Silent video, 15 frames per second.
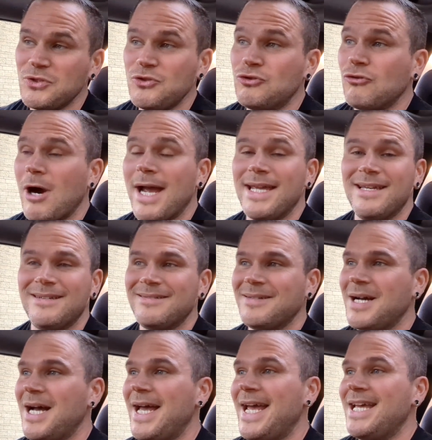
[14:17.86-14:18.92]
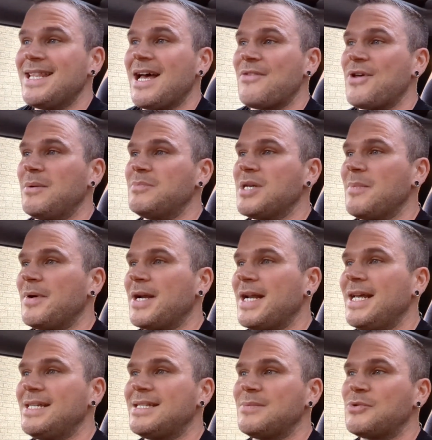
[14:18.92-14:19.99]
great. Hit that thumbs up
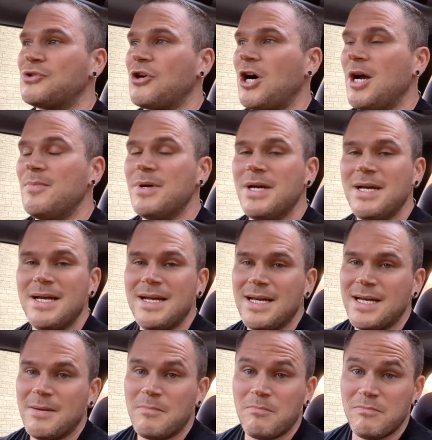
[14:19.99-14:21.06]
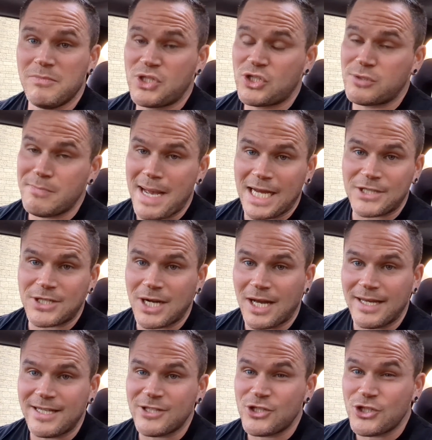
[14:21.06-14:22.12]
button, hit subscribe, smash
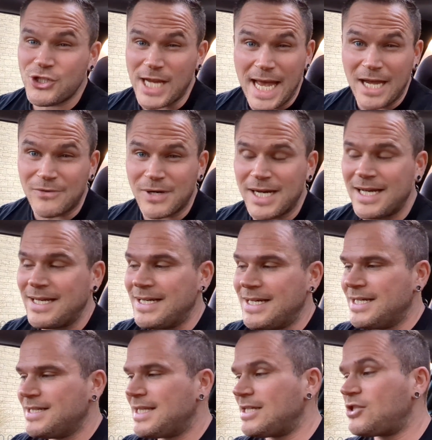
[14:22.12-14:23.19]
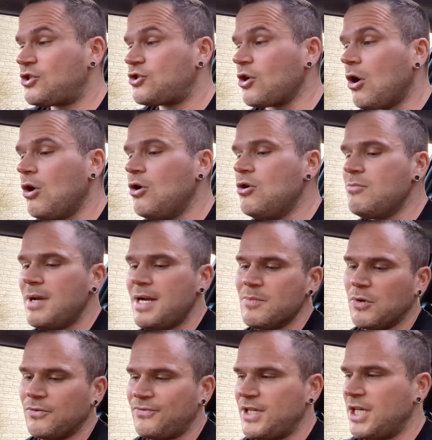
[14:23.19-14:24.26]
like, share it. There's so many
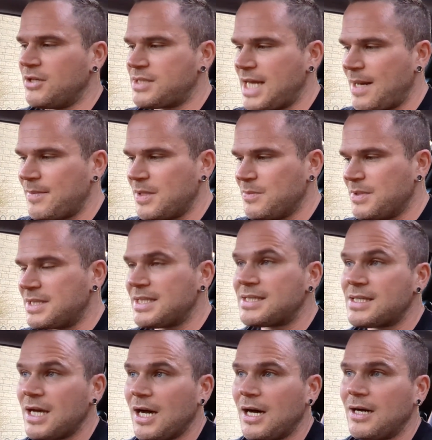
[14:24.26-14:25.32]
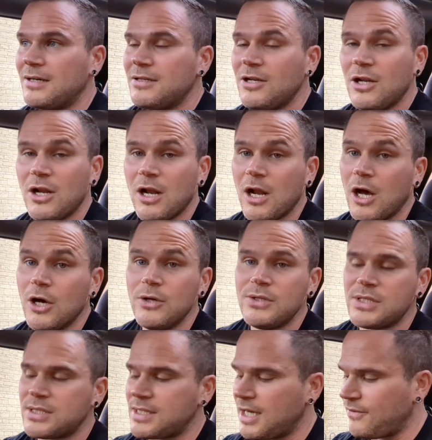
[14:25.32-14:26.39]
more videos happening with this car.
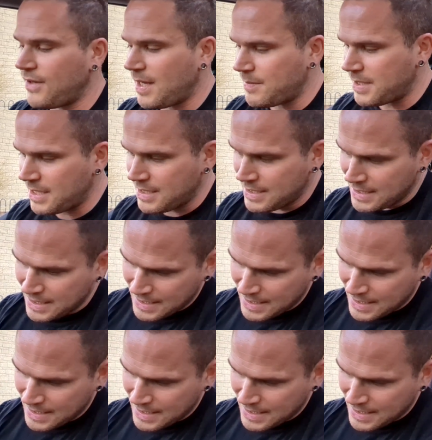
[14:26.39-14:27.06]
Loads of stuff happening.